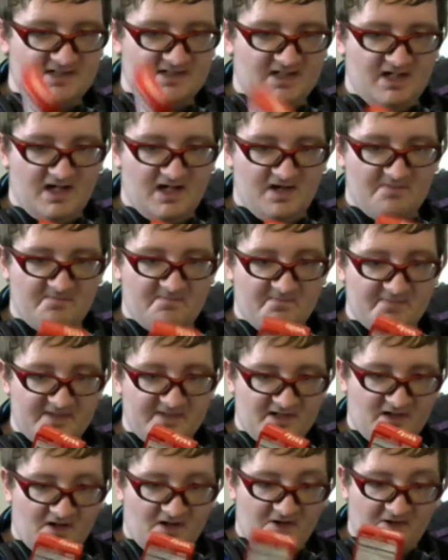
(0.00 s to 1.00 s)

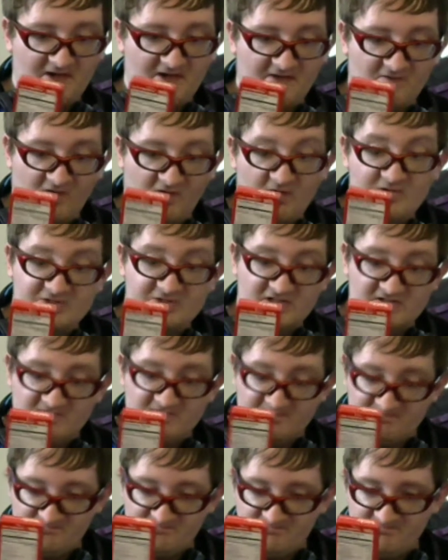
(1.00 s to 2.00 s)
There are like larger
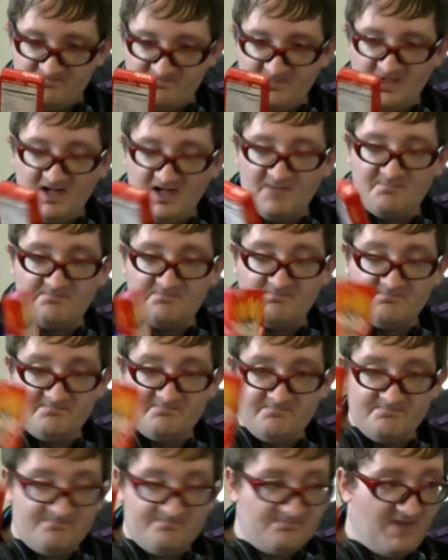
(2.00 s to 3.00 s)

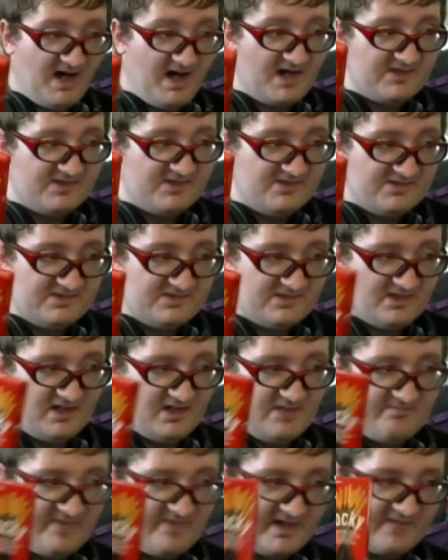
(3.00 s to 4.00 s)
boxes.
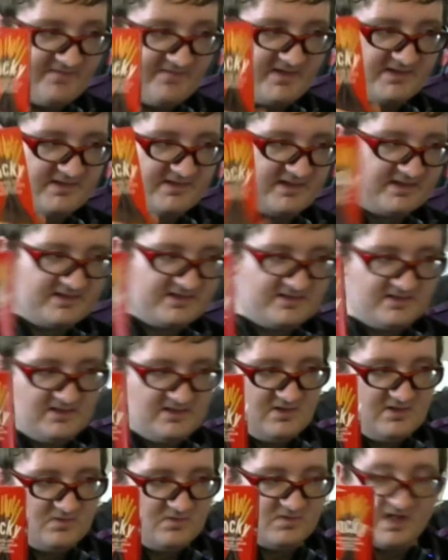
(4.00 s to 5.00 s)
Like I think like
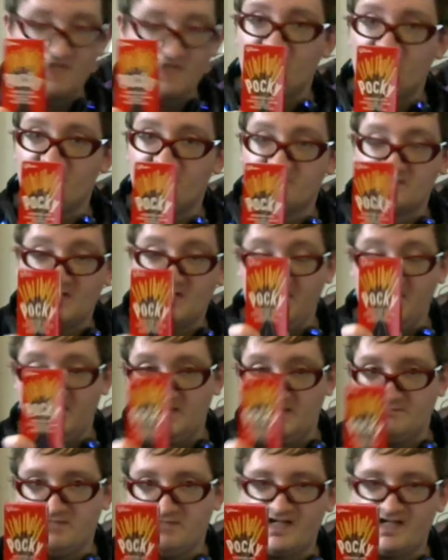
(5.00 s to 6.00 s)
when I first got
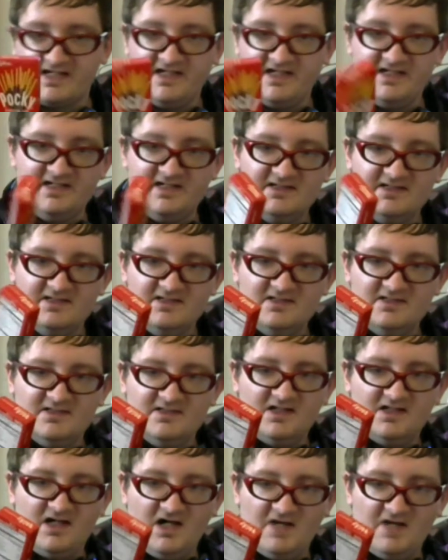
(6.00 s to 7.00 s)
into Pocky,
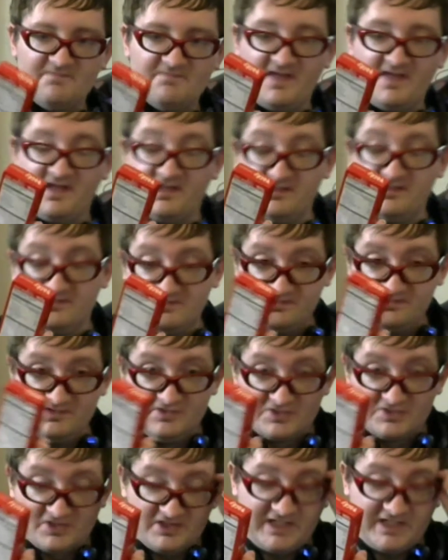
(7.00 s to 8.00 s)
they
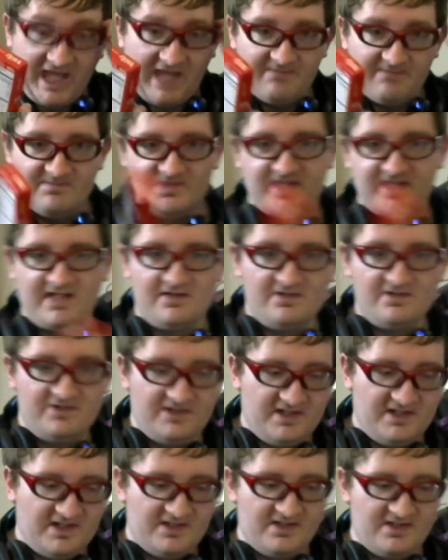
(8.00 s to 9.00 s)
usually came standard
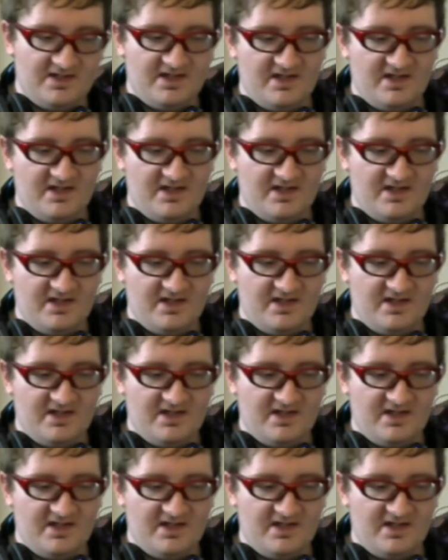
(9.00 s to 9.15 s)
in